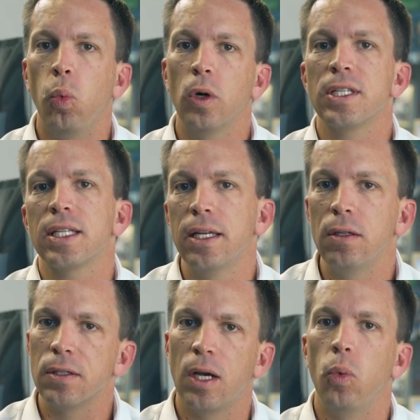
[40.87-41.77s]
what
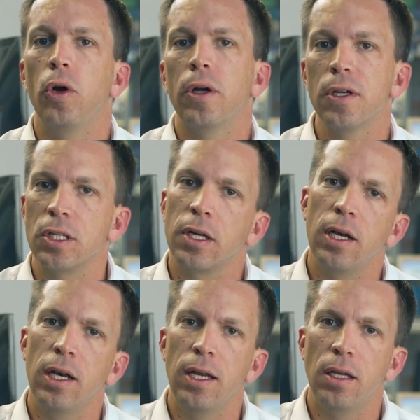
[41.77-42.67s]
skills our workers are going
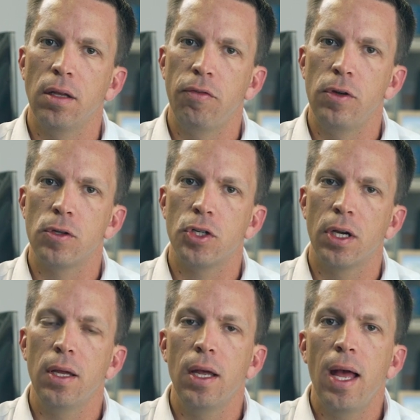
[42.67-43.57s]
to need in the future,